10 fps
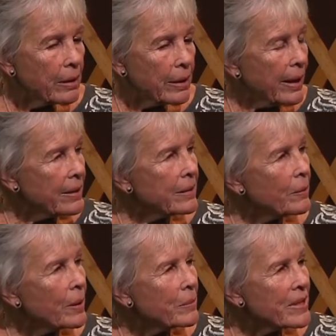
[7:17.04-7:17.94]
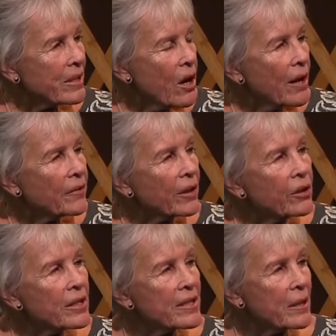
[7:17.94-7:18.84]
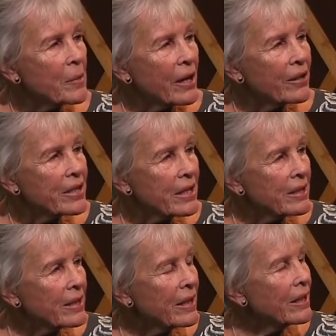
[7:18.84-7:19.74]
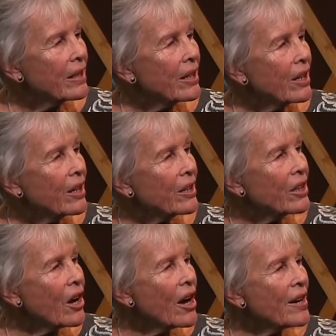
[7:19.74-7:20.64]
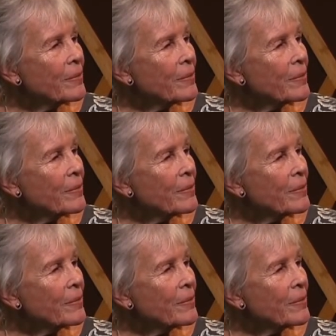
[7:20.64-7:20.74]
get what was called the Good Samaritan law.